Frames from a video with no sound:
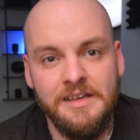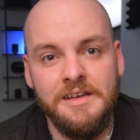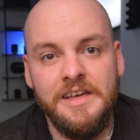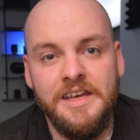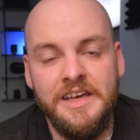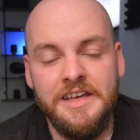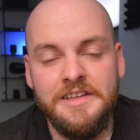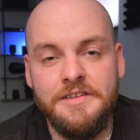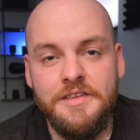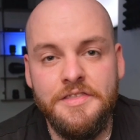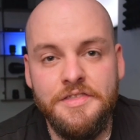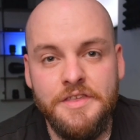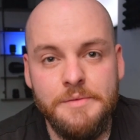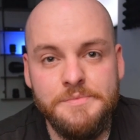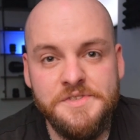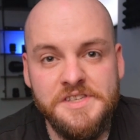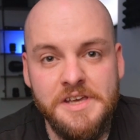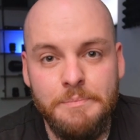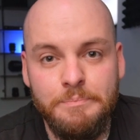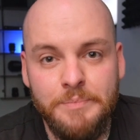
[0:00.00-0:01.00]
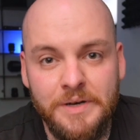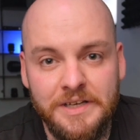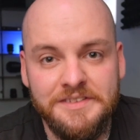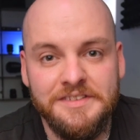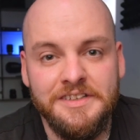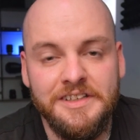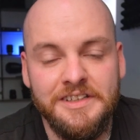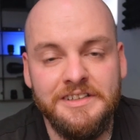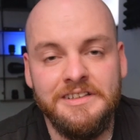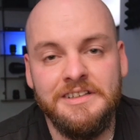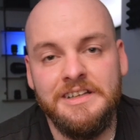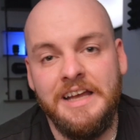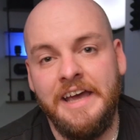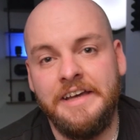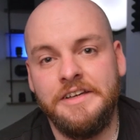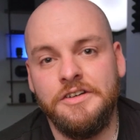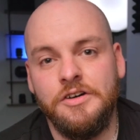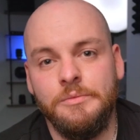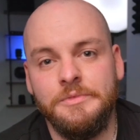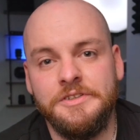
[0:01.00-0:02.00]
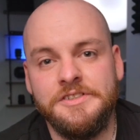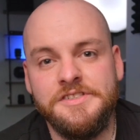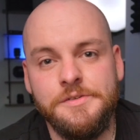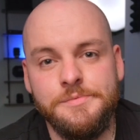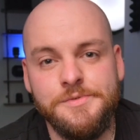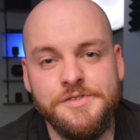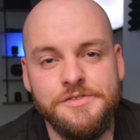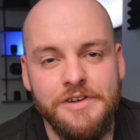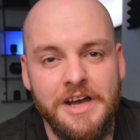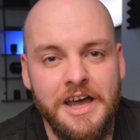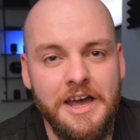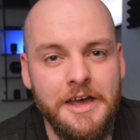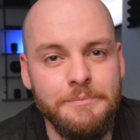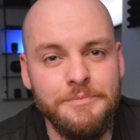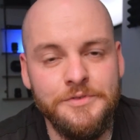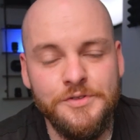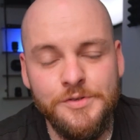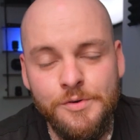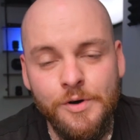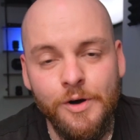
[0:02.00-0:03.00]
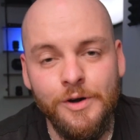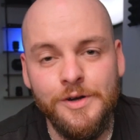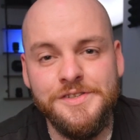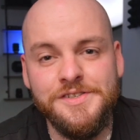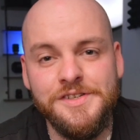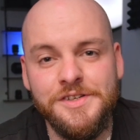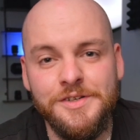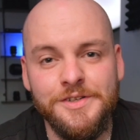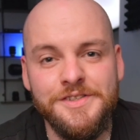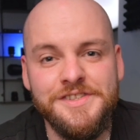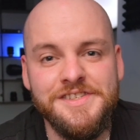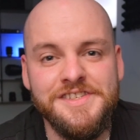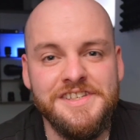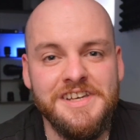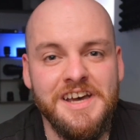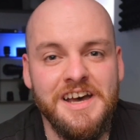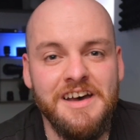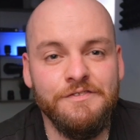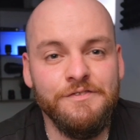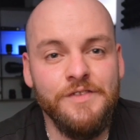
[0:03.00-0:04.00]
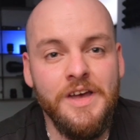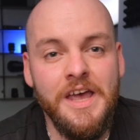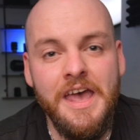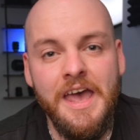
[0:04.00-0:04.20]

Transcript: hit the thumbs up button, like, comment, subscribe, do all the good stuff,